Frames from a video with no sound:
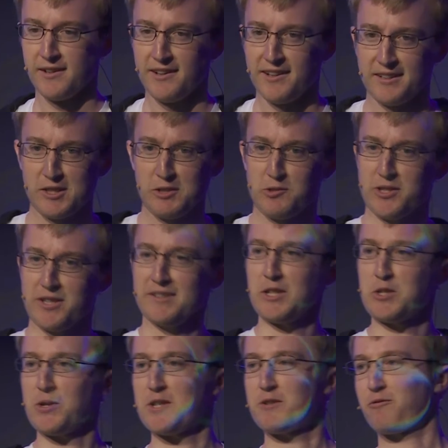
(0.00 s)
And then you're suddenly
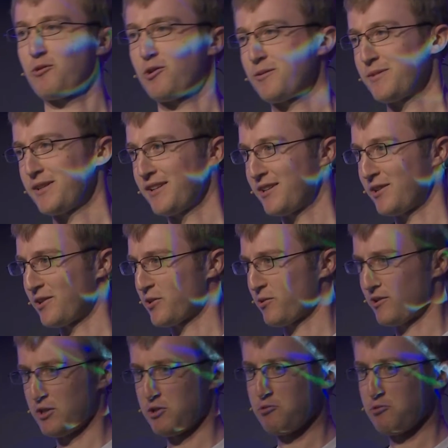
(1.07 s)
transformed into a sort of